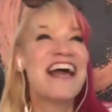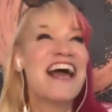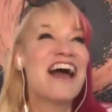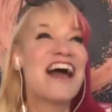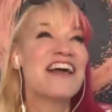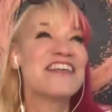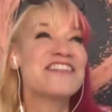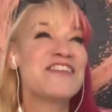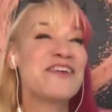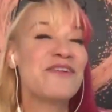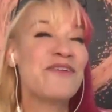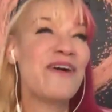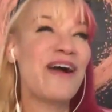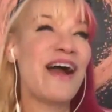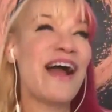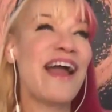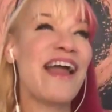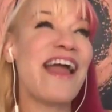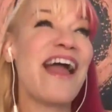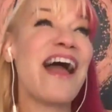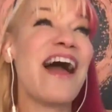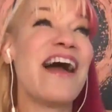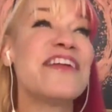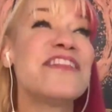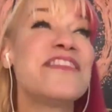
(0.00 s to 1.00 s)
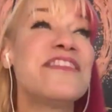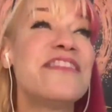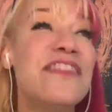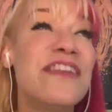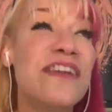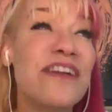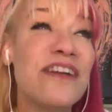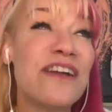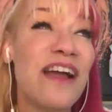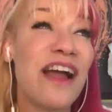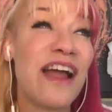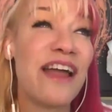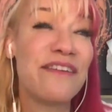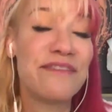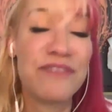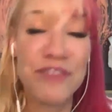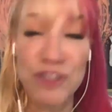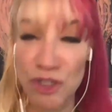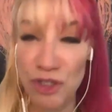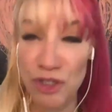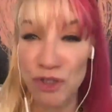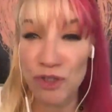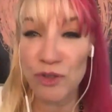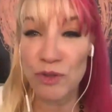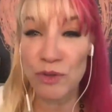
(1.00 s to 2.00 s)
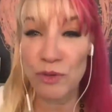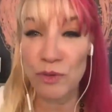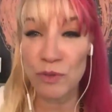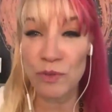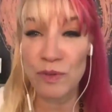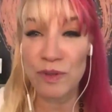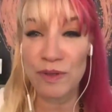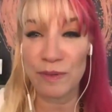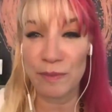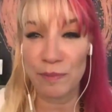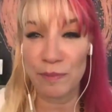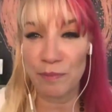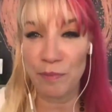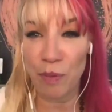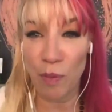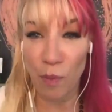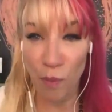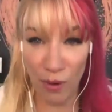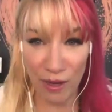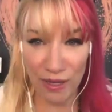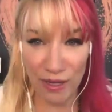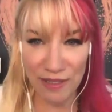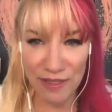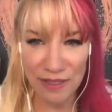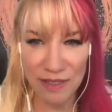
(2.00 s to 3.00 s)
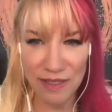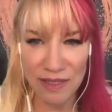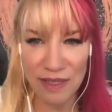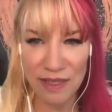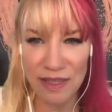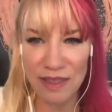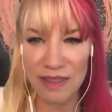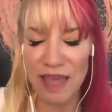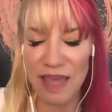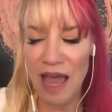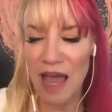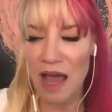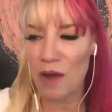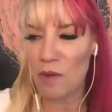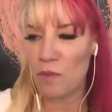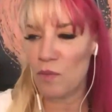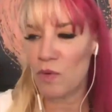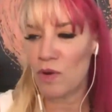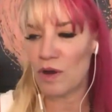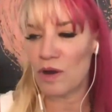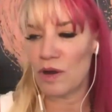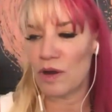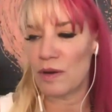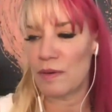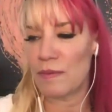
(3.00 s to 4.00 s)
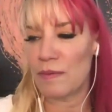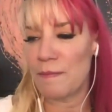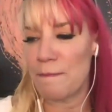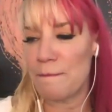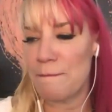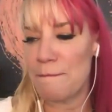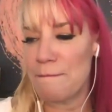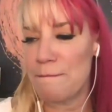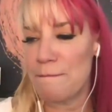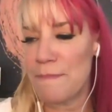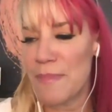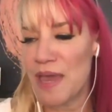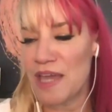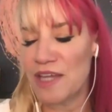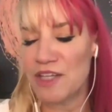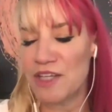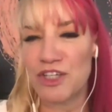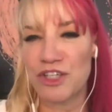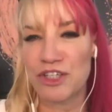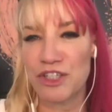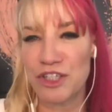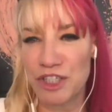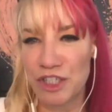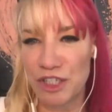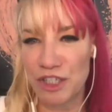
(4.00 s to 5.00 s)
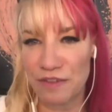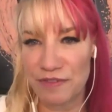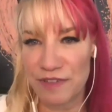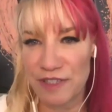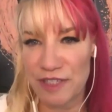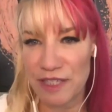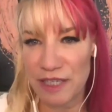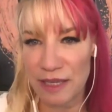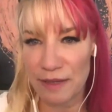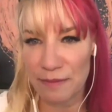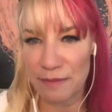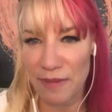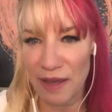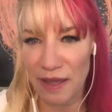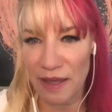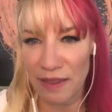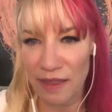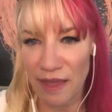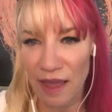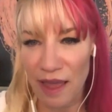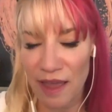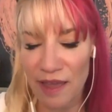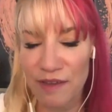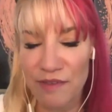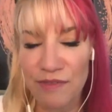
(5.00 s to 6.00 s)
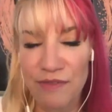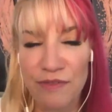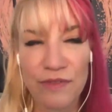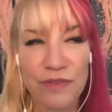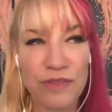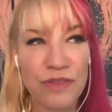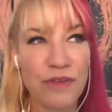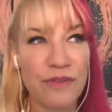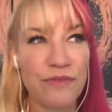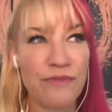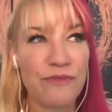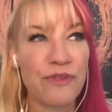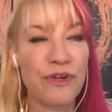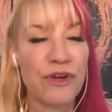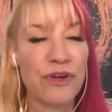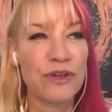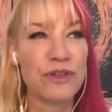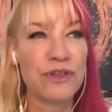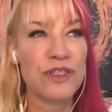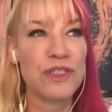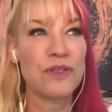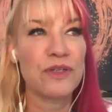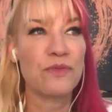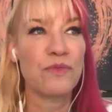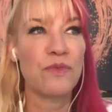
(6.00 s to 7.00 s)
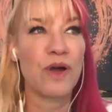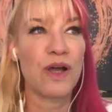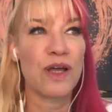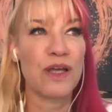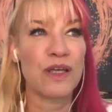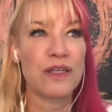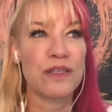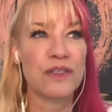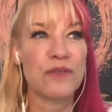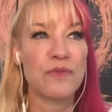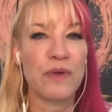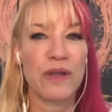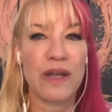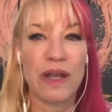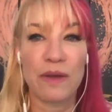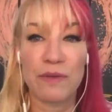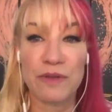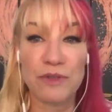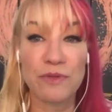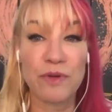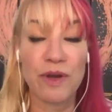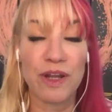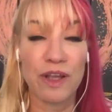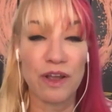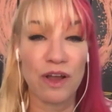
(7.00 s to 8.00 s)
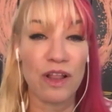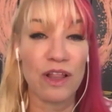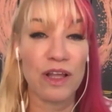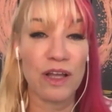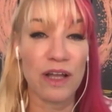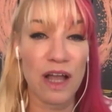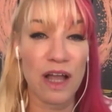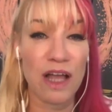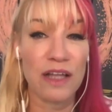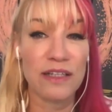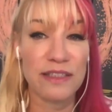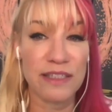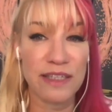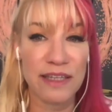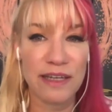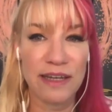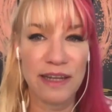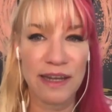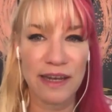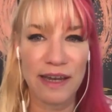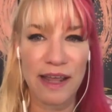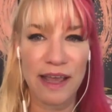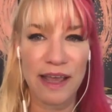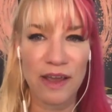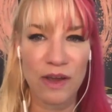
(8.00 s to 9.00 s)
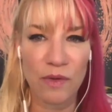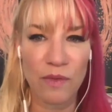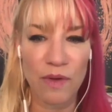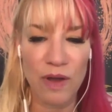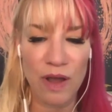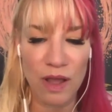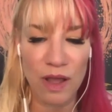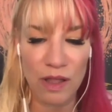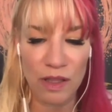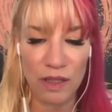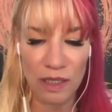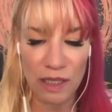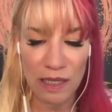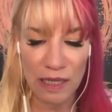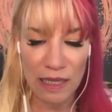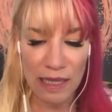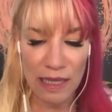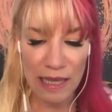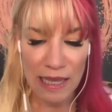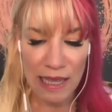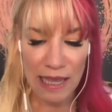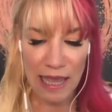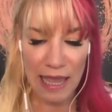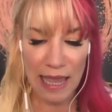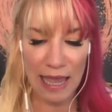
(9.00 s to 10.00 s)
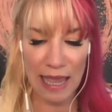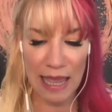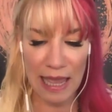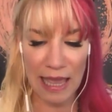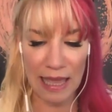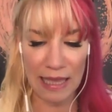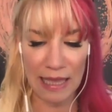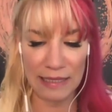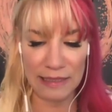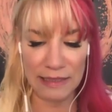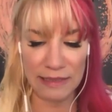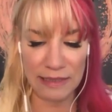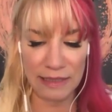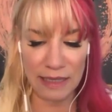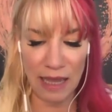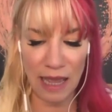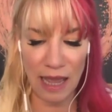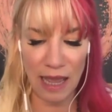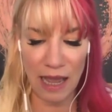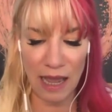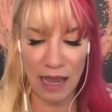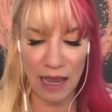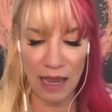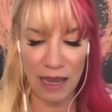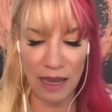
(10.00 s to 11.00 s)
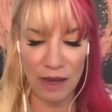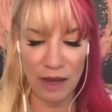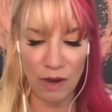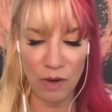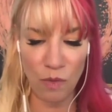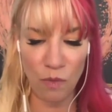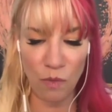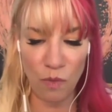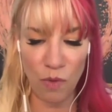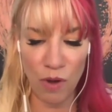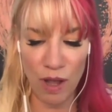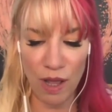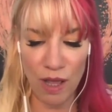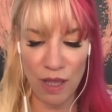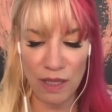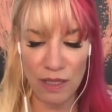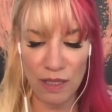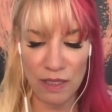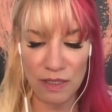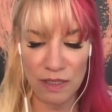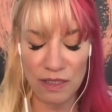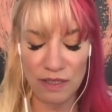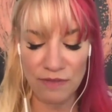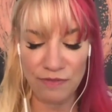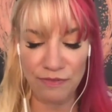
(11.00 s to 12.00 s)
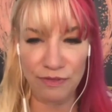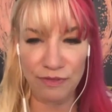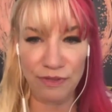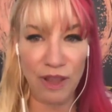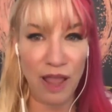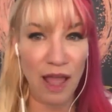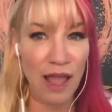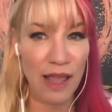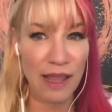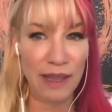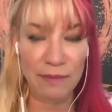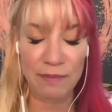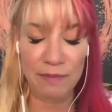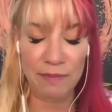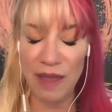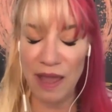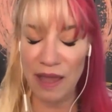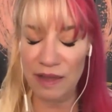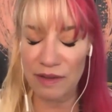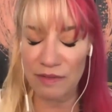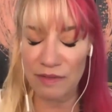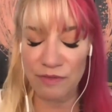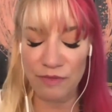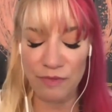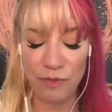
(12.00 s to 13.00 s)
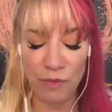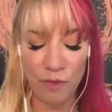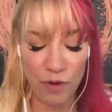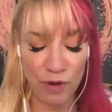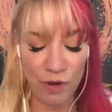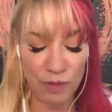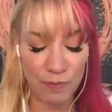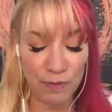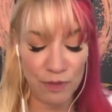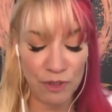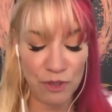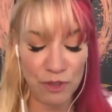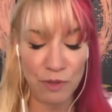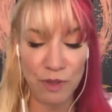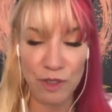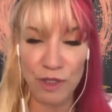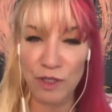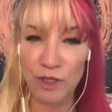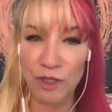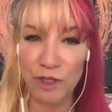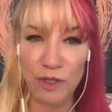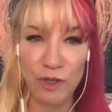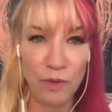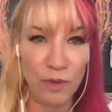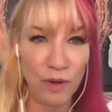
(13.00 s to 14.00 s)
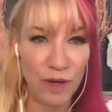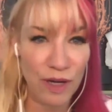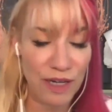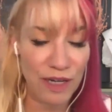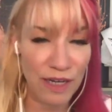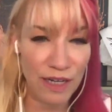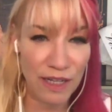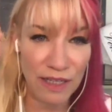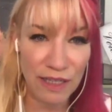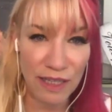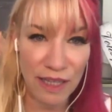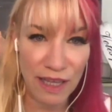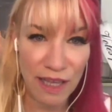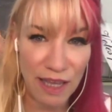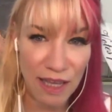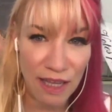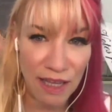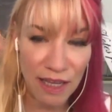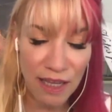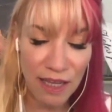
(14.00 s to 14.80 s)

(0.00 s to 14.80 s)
So I have 2 points that were major shifts in my life. The first was when I was running all the content at AOL, and I was flying back and forth between New York and LA,